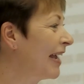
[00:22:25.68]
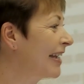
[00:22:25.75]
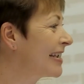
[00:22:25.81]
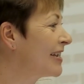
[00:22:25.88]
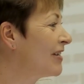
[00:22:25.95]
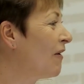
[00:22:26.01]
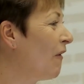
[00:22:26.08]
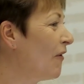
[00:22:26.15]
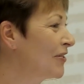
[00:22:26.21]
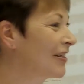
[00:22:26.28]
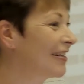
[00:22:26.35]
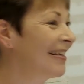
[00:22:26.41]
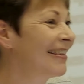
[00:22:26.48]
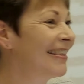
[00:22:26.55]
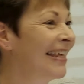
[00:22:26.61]
that is
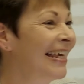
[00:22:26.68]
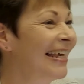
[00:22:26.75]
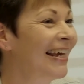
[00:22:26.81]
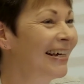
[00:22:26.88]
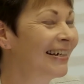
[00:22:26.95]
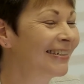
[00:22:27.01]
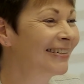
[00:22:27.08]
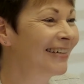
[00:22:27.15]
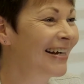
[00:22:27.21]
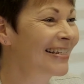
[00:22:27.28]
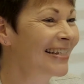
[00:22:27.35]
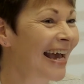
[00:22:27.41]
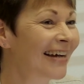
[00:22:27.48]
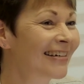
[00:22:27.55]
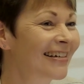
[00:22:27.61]
not the
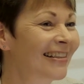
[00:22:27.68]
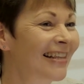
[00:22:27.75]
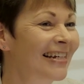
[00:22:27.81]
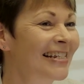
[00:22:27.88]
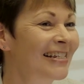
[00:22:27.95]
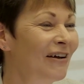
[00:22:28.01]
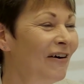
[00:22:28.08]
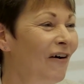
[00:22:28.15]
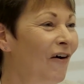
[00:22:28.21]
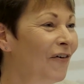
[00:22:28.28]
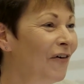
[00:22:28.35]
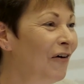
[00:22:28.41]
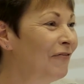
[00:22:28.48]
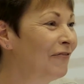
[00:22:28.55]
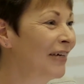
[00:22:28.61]
transaction that is on
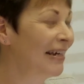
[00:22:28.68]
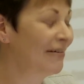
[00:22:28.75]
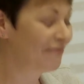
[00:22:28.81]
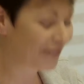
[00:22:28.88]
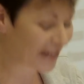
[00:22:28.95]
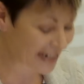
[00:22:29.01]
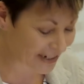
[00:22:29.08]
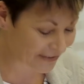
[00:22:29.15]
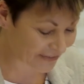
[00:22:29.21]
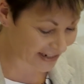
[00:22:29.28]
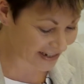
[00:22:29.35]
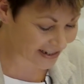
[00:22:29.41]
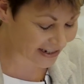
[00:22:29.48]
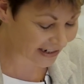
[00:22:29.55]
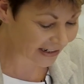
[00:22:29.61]
offer in front of
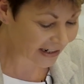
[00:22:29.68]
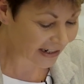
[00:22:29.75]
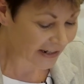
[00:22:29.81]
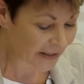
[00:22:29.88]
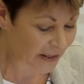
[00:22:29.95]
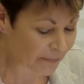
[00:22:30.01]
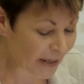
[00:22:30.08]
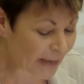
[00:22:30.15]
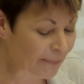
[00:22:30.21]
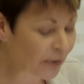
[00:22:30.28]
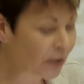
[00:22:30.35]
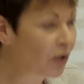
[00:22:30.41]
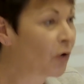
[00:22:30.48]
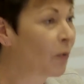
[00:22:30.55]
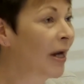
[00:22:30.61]
us. The
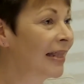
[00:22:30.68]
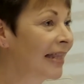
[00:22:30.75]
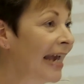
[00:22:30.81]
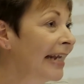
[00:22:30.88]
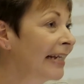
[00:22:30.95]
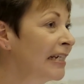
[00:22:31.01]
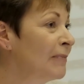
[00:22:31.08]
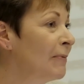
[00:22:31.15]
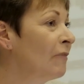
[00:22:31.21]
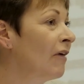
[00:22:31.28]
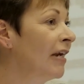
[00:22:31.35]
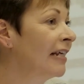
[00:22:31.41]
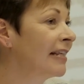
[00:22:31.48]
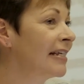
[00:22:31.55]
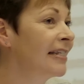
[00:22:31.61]
people who are likely to be
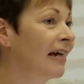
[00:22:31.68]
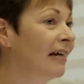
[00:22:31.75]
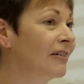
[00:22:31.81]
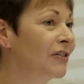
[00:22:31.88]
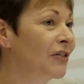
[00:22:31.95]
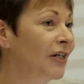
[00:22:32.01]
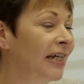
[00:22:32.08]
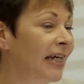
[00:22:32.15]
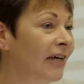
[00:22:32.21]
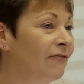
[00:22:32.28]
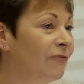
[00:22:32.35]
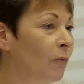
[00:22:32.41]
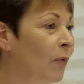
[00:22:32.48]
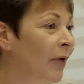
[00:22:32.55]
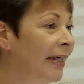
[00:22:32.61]
running this country
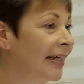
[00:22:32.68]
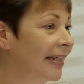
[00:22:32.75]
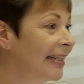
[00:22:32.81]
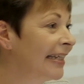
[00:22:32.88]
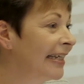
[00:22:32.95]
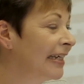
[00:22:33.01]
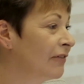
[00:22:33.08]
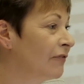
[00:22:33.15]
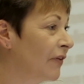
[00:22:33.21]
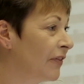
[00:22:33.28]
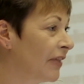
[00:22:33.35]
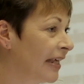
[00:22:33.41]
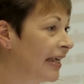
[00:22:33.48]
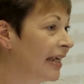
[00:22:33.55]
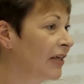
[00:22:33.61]
if we leave
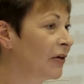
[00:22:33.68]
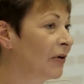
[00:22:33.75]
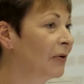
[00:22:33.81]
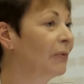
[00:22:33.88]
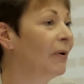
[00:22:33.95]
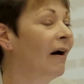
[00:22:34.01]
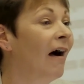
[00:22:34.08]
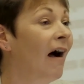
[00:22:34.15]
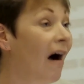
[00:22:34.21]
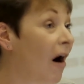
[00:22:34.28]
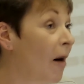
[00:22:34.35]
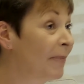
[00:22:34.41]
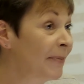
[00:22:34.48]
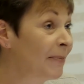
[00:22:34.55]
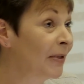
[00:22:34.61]
the EU
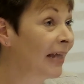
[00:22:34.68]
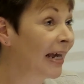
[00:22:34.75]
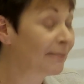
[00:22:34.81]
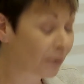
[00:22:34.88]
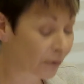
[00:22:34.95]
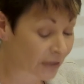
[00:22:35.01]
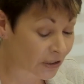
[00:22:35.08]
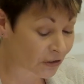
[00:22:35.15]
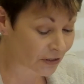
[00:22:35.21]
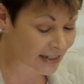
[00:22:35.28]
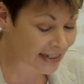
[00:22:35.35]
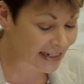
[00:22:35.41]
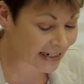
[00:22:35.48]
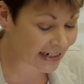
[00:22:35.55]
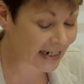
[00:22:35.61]
are people like Boris
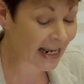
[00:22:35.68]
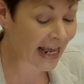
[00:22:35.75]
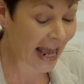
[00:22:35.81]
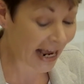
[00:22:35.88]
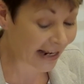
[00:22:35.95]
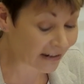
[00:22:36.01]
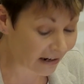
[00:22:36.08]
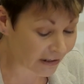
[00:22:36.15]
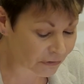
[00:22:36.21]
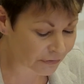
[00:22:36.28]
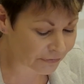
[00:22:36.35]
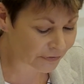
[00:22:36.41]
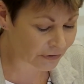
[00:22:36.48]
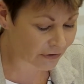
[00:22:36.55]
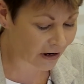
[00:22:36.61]
Johnson and Nigel
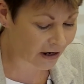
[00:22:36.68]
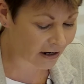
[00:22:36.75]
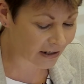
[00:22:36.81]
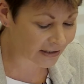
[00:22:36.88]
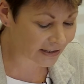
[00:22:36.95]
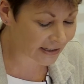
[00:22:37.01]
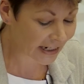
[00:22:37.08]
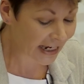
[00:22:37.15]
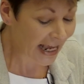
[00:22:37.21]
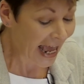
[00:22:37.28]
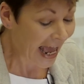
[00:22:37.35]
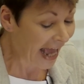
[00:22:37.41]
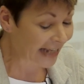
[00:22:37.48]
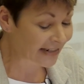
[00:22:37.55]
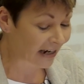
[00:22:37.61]
Farage
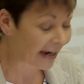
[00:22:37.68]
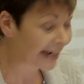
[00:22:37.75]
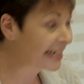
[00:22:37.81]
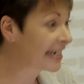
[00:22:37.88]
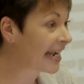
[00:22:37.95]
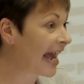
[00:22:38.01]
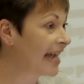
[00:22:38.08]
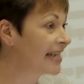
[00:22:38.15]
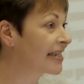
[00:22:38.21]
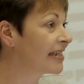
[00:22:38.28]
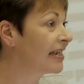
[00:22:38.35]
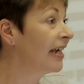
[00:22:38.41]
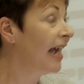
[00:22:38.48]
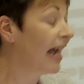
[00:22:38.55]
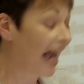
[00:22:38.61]
and
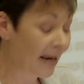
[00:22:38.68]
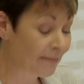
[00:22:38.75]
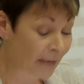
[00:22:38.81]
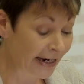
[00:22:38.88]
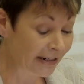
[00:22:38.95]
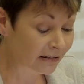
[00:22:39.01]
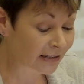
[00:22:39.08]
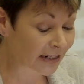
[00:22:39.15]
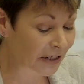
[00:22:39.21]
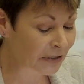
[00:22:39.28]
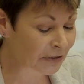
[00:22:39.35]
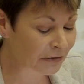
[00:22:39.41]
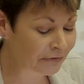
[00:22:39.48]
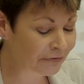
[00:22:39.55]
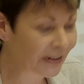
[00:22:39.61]
IDS and Michael
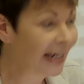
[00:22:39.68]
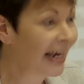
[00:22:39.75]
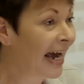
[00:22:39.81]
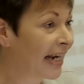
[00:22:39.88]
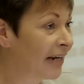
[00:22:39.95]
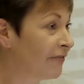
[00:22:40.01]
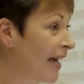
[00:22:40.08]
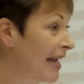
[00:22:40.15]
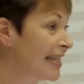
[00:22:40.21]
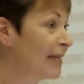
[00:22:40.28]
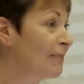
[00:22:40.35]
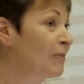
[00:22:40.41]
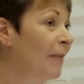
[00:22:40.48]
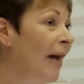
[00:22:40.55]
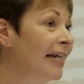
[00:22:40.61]
Gove. And if that
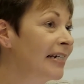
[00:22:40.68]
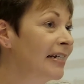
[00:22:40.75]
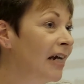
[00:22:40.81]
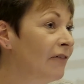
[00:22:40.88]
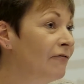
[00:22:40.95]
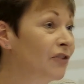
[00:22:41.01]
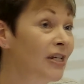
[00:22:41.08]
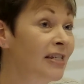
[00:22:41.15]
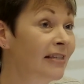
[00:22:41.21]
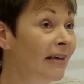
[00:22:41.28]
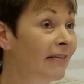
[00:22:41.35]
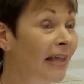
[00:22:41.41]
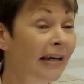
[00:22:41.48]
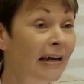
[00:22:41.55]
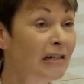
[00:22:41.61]
seems bad enough, just
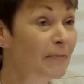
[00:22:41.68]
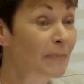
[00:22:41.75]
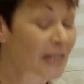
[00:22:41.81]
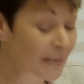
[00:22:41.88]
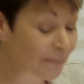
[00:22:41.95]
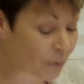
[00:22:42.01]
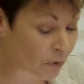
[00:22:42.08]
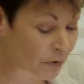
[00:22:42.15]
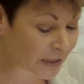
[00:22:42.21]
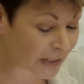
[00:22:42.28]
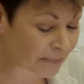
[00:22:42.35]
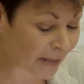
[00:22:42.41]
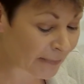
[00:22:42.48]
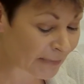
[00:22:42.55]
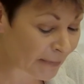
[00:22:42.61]
think they're going to be
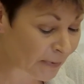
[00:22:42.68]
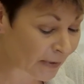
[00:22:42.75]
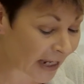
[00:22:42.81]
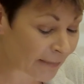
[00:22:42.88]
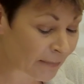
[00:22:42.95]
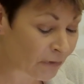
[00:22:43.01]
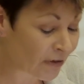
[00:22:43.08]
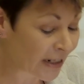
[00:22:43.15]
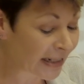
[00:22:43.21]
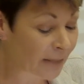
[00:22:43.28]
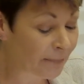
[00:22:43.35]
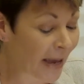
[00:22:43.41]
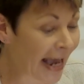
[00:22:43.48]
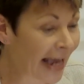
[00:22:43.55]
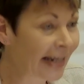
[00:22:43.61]
supported by people like Marine Le
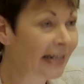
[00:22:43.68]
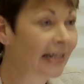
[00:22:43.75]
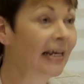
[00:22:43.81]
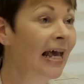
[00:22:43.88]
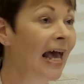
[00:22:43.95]
Pen